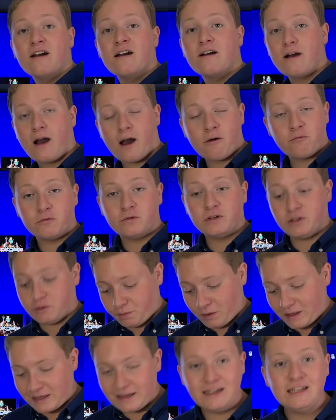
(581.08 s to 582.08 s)
You're
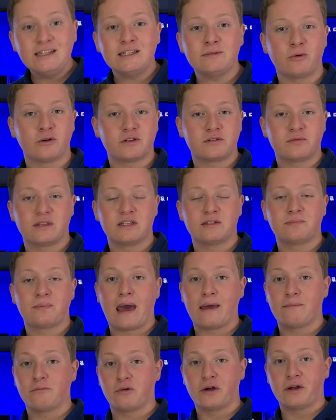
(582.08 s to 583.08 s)
playing esports with this
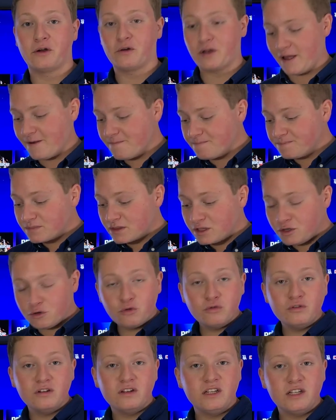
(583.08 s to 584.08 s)
bad boy, okay?
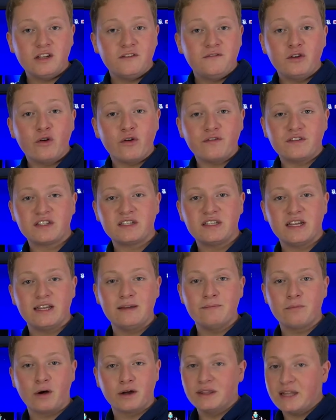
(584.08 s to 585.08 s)
If you have a sticky
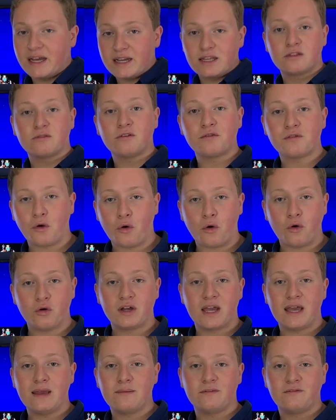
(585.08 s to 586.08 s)
button, that could throw the whole
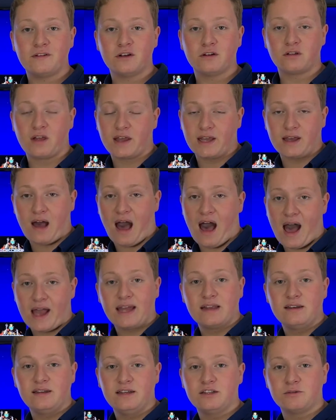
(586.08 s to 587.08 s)
game if you're like a
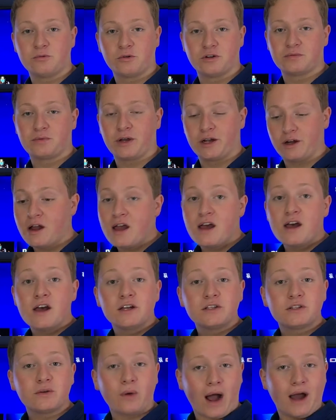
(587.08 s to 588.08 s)
high-end esports player.
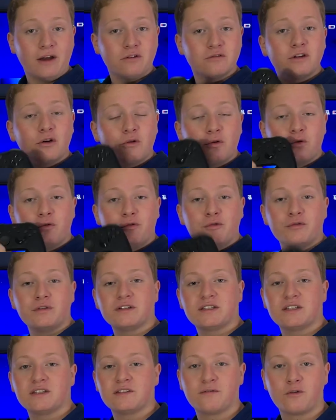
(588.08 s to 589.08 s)
So I don't know who
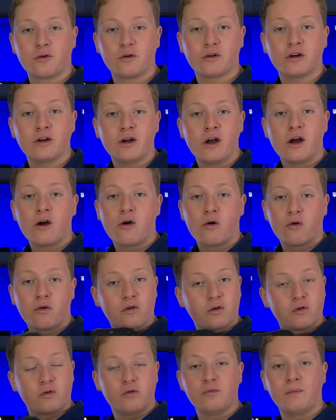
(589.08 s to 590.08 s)
this is for,
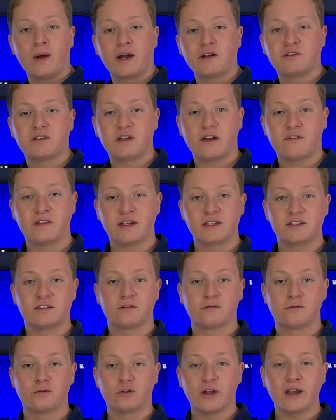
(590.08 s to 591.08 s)
or who Microsoft thinks they're
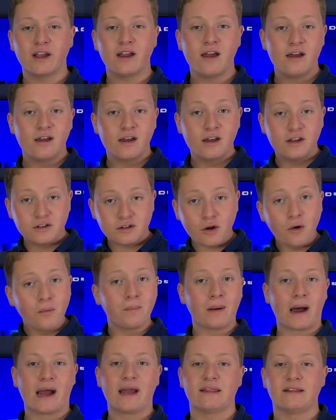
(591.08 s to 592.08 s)
fooling. Don't
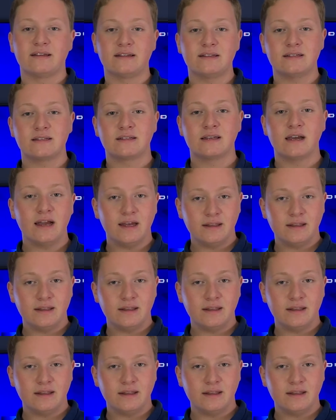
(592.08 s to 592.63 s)
buy this.